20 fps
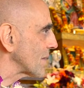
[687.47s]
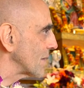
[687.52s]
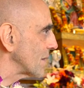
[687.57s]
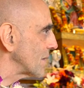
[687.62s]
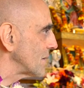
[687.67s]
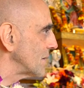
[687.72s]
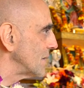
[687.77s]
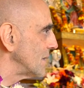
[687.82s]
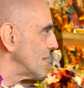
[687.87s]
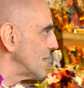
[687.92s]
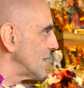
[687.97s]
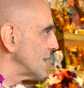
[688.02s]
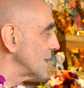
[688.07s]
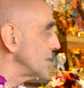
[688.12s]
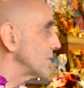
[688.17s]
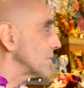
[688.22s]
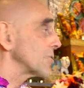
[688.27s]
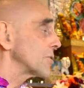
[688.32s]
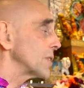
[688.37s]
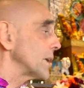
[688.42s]

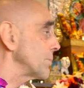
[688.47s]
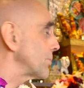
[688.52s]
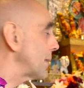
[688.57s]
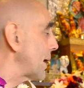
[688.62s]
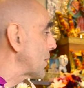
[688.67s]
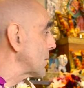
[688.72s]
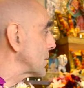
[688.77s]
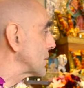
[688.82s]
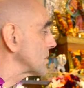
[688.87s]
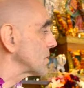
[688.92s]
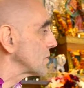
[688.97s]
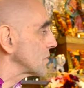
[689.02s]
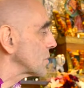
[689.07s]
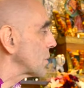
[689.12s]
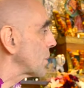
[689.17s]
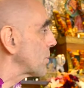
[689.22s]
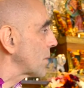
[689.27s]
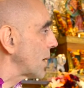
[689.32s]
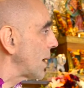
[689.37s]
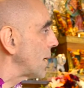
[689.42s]
Yes? Steam power,
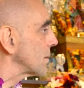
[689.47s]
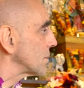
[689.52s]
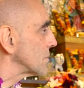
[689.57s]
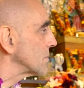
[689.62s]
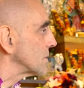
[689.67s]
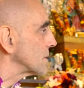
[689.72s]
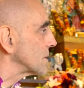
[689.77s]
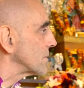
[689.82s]
no problem.